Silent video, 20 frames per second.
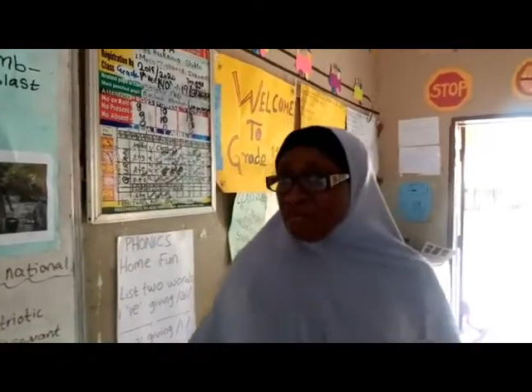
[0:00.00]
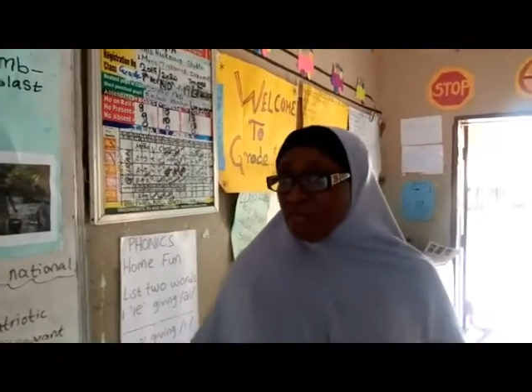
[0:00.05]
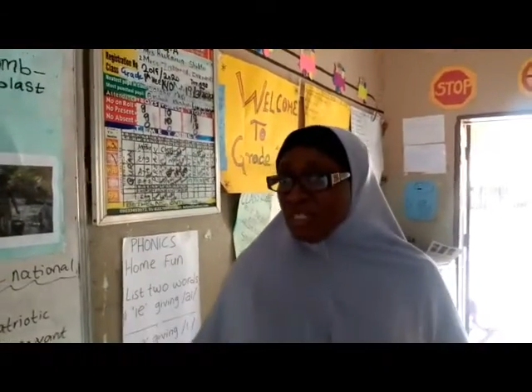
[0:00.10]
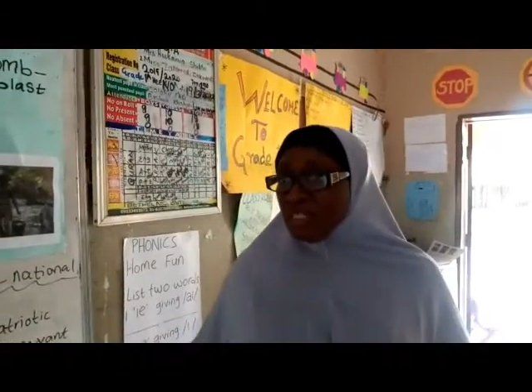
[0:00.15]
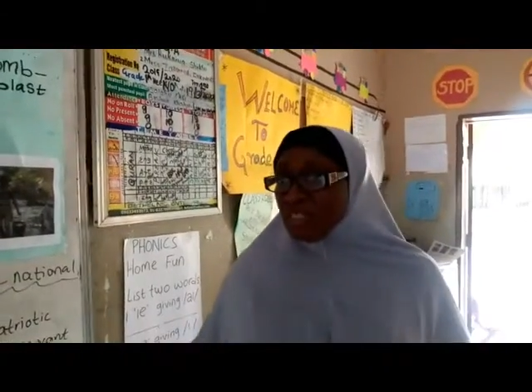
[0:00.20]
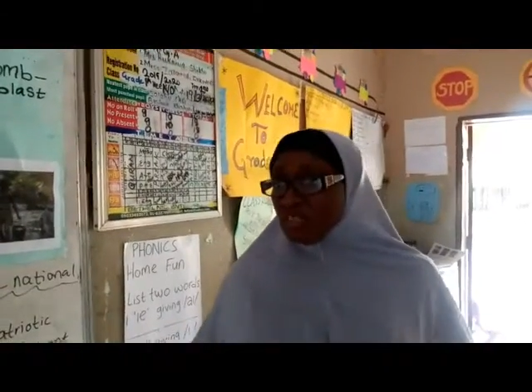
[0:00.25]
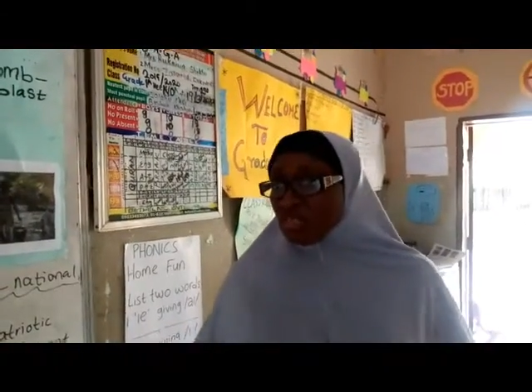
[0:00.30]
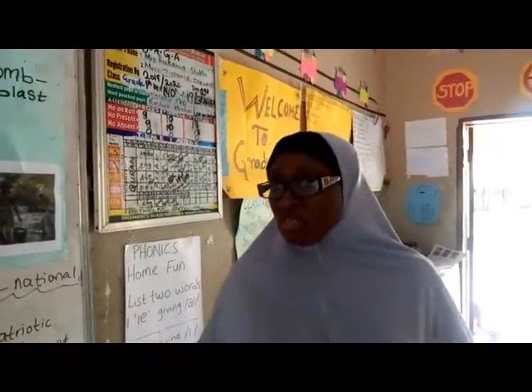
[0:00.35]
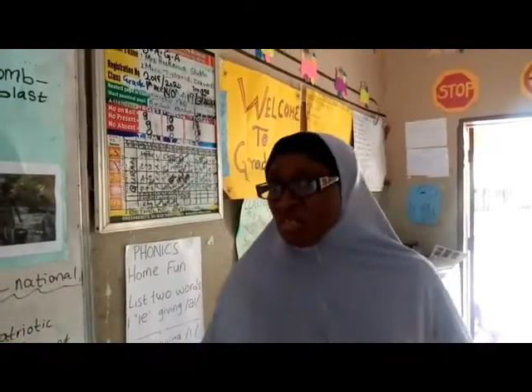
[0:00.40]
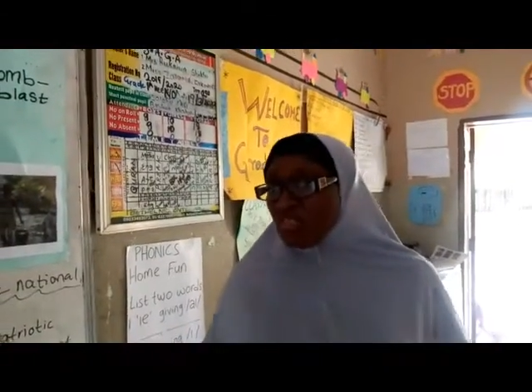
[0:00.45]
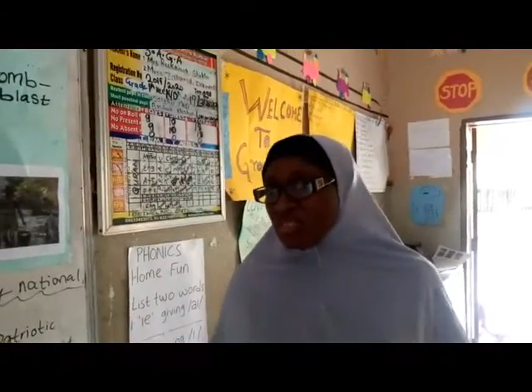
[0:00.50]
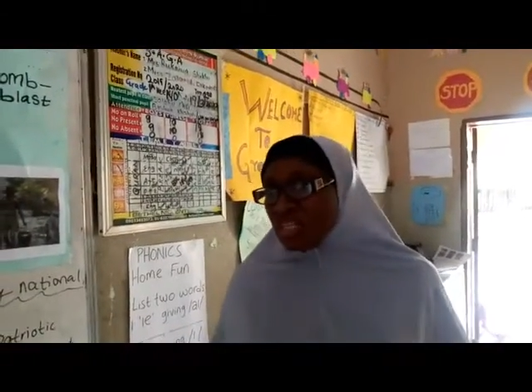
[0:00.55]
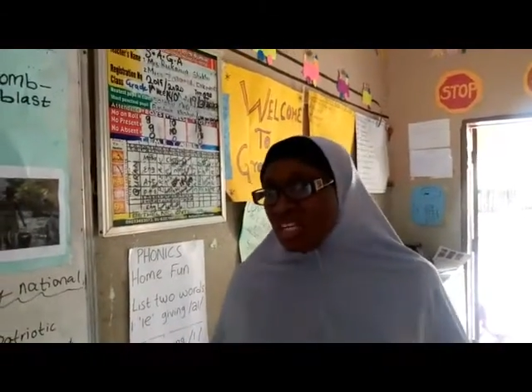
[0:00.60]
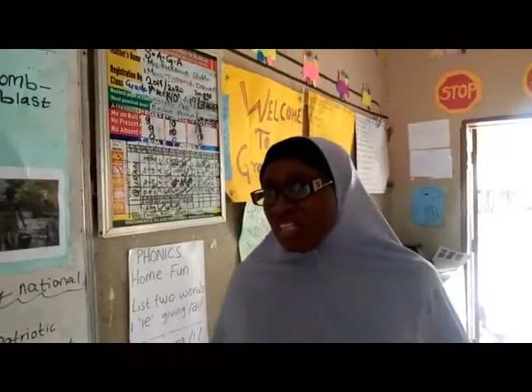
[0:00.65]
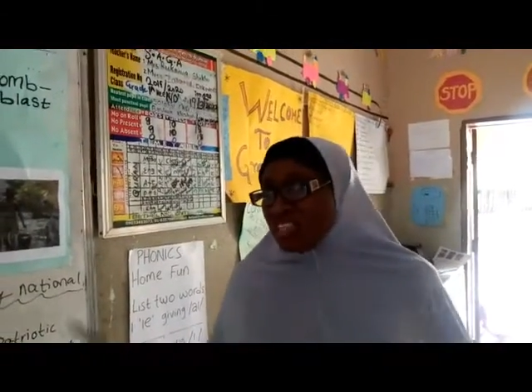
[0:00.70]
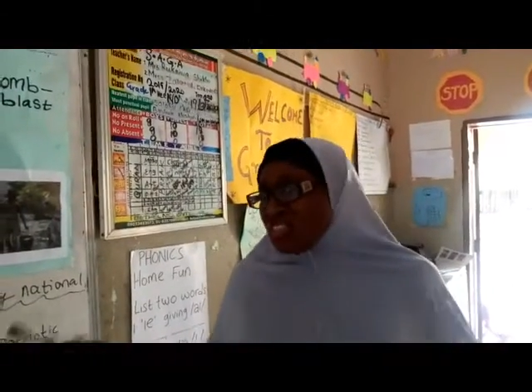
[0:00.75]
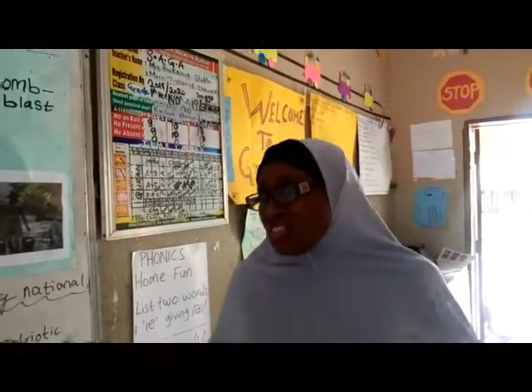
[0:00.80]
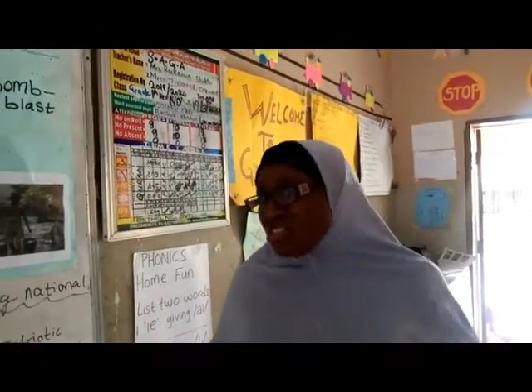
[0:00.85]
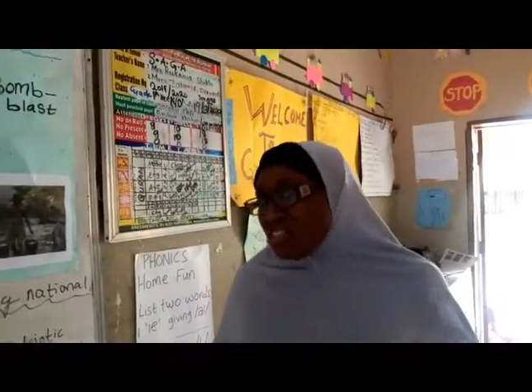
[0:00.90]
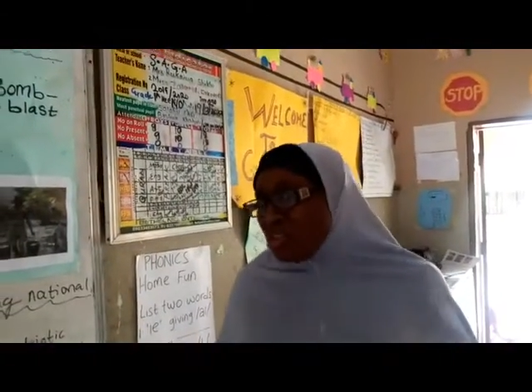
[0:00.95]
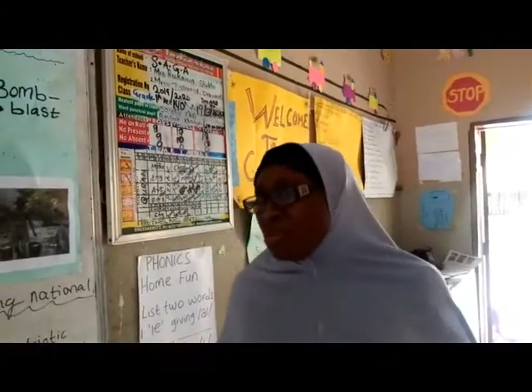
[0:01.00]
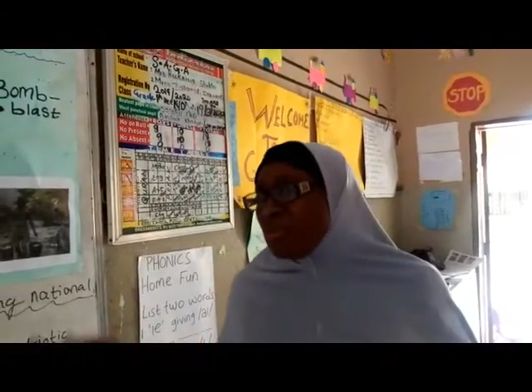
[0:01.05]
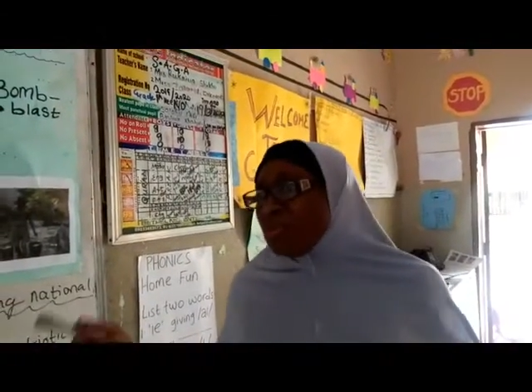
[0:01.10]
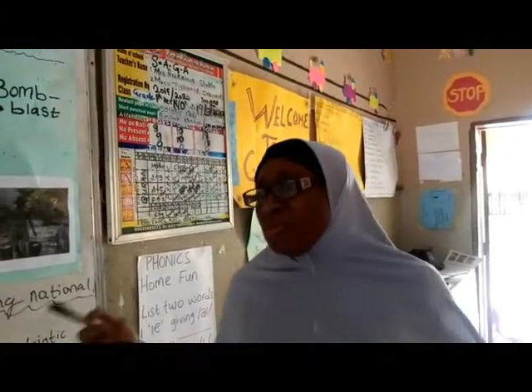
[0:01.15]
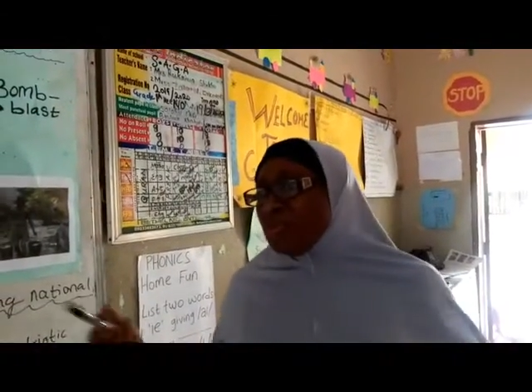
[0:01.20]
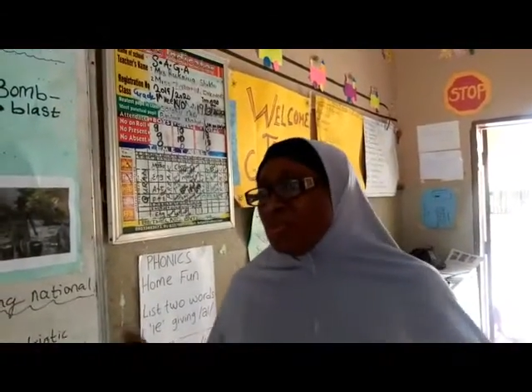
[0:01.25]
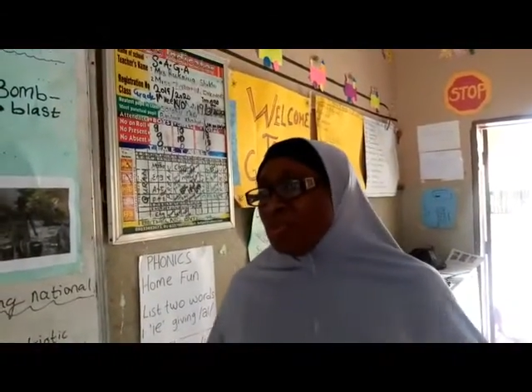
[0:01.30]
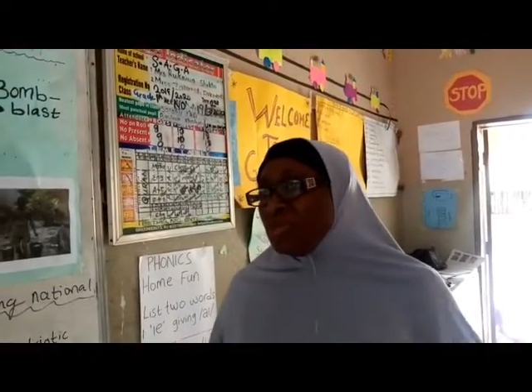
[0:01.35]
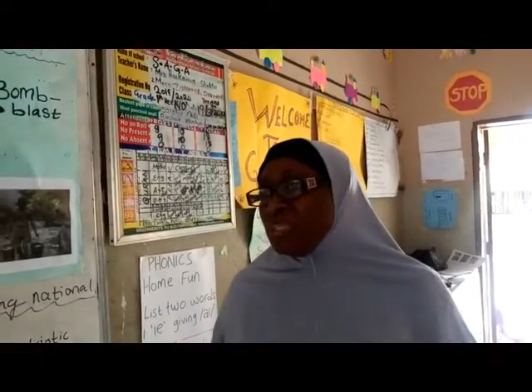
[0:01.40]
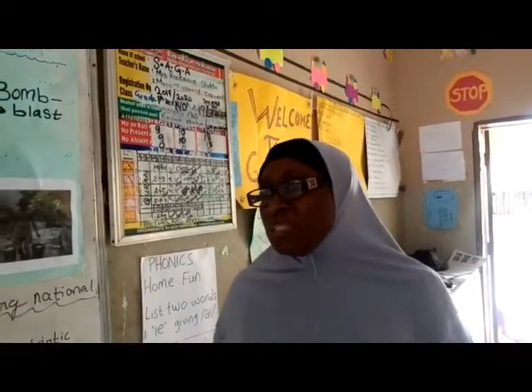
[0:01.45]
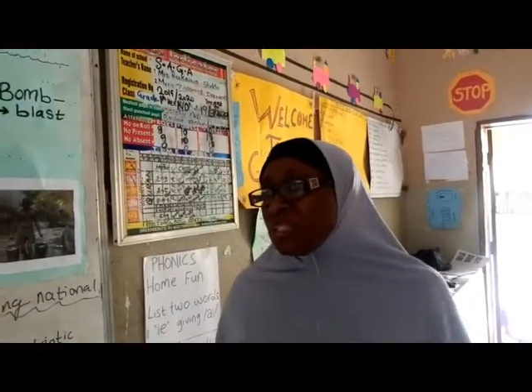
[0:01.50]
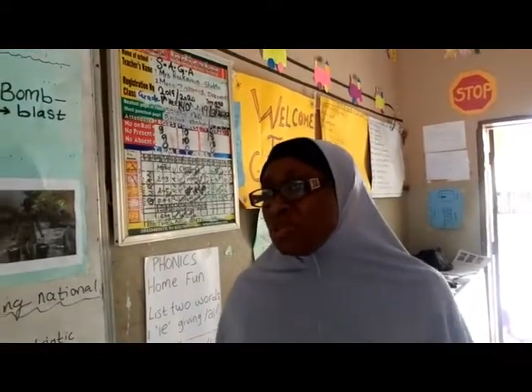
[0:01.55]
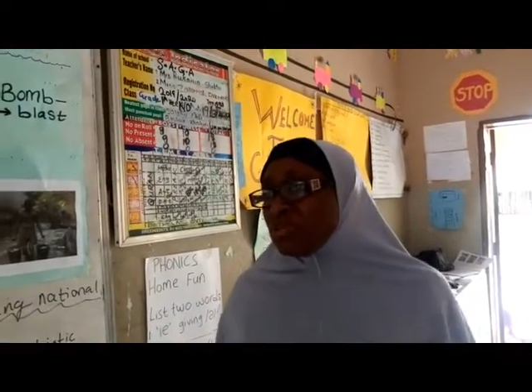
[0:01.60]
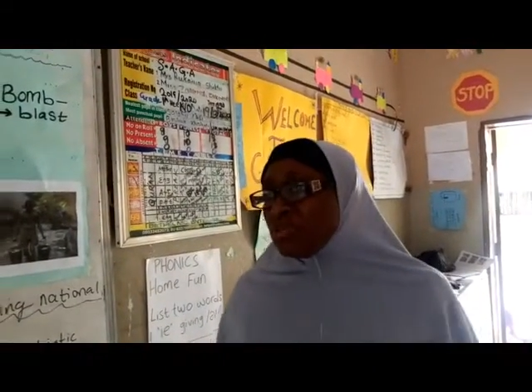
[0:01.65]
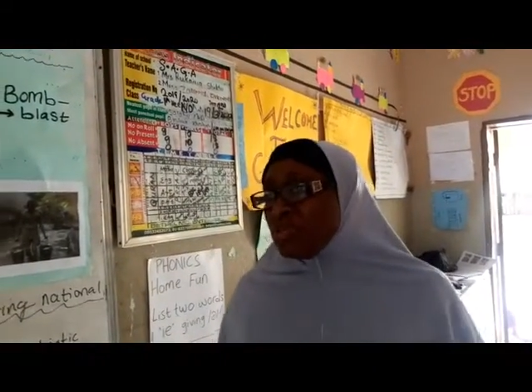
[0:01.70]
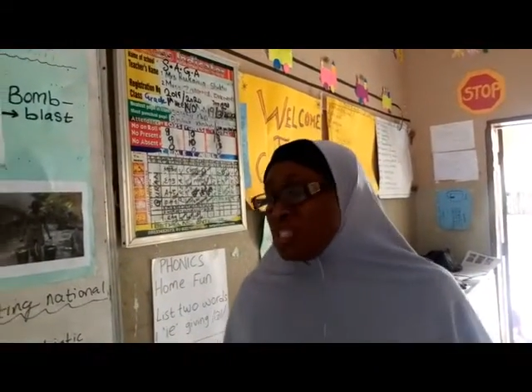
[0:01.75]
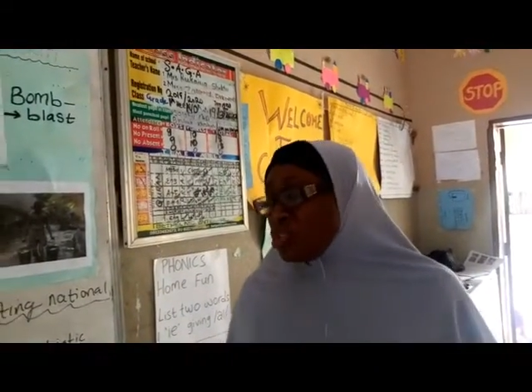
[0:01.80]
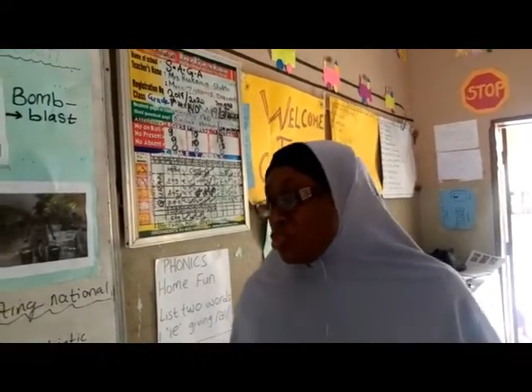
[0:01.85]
So those are some of the ways in which we